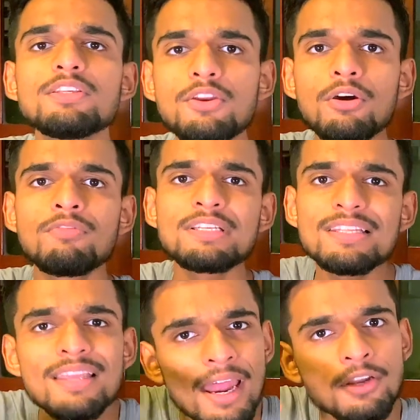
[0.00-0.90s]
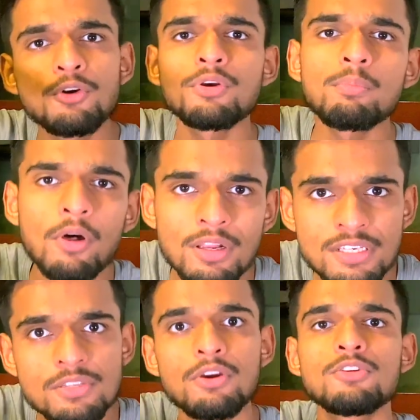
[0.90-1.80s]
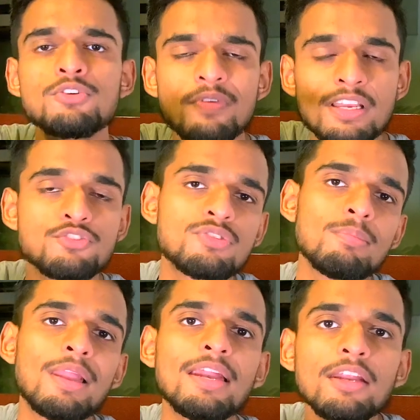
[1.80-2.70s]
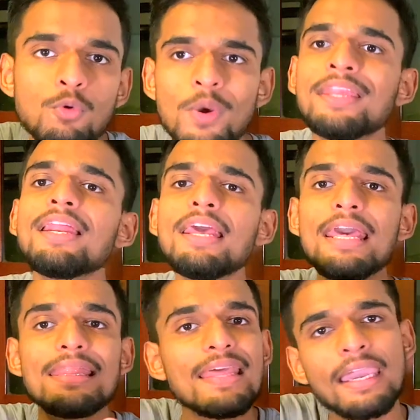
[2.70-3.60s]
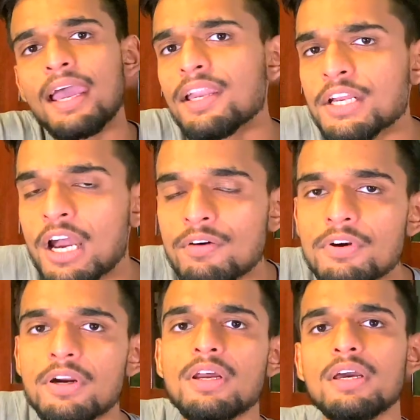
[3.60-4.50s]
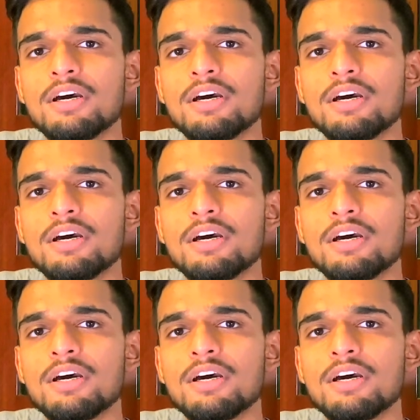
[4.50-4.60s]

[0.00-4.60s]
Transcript: and obviously the editorial policies are also very streamlined in a way that they can't cover